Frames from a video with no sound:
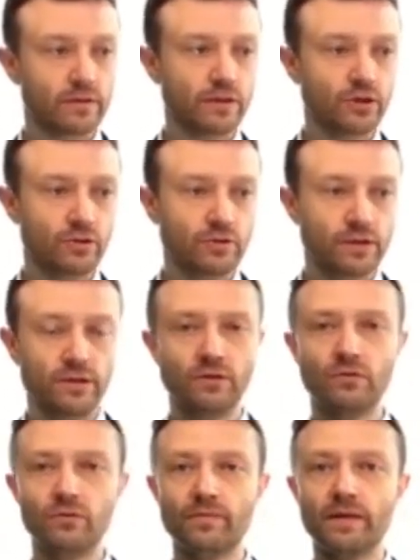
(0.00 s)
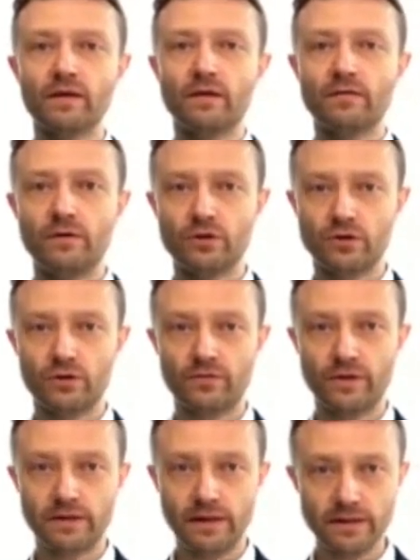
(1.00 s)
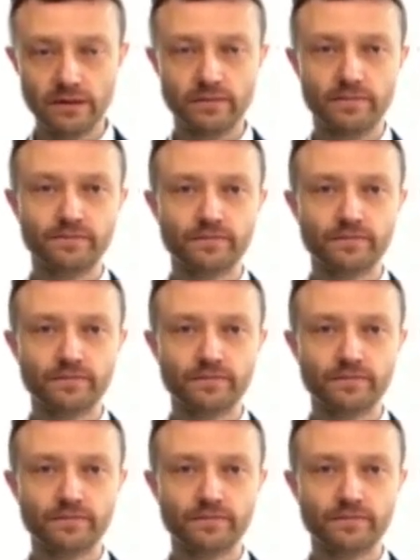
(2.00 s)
issued a new version of this list,